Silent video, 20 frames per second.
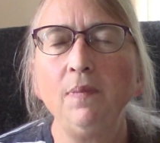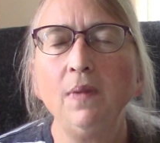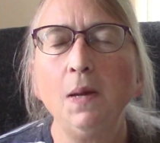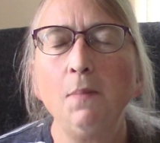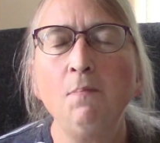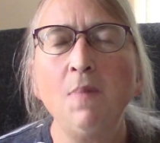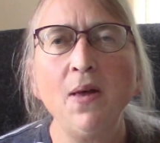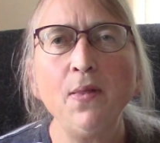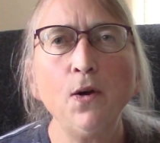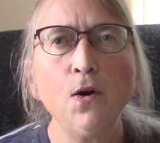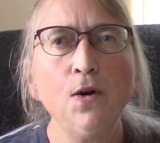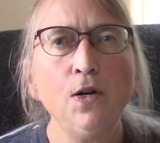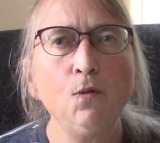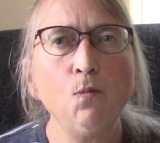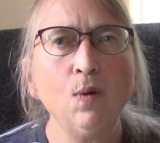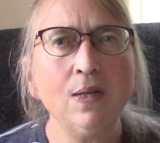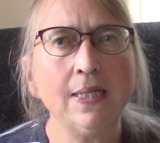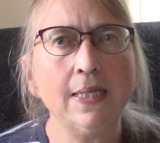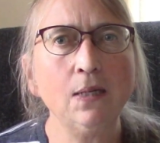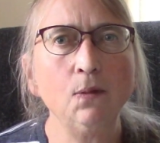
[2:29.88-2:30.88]
motherhood
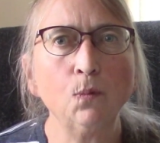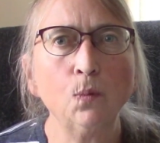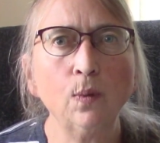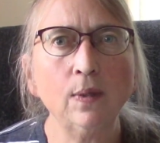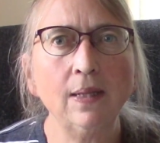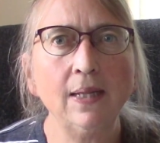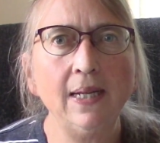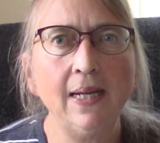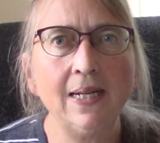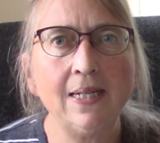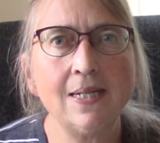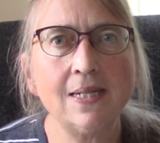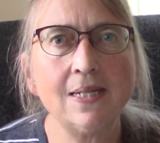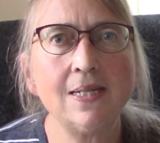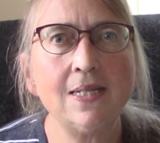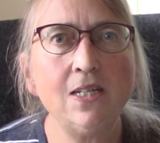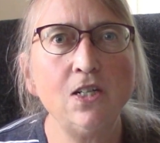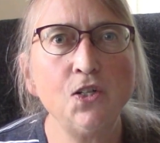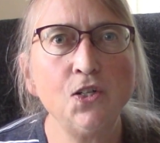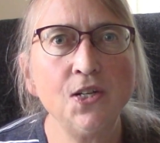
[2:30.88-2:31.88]
wasn't really a
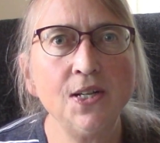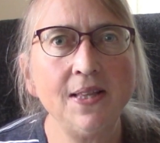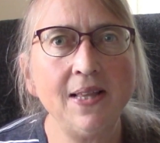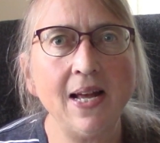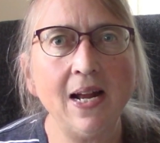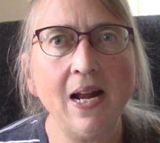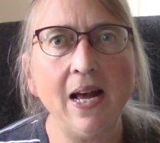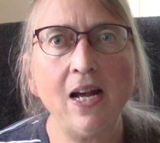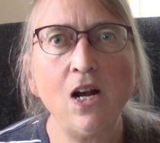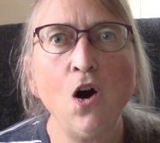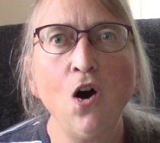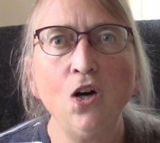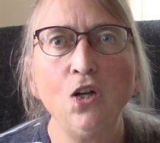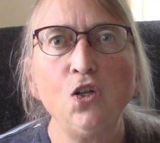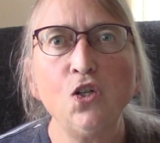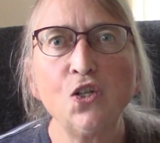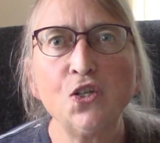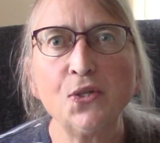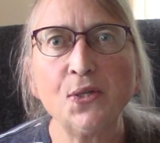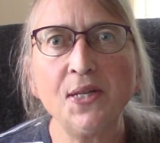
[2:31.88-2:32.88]
decision that I
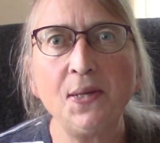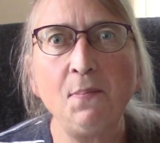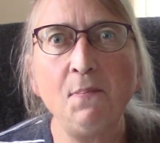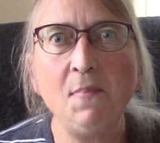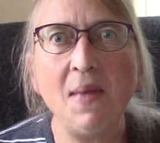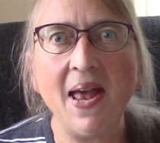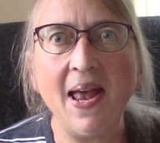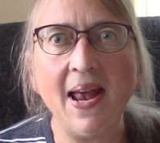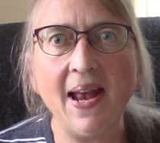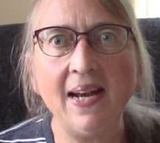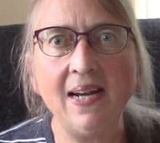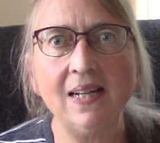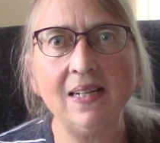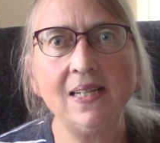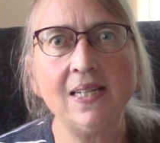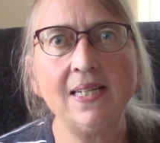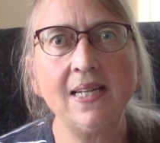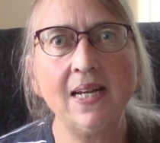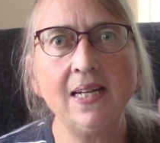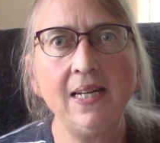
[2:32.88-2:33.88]
consciously made
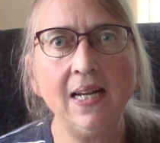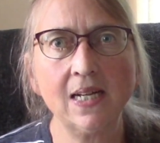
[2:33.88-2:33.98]
and said,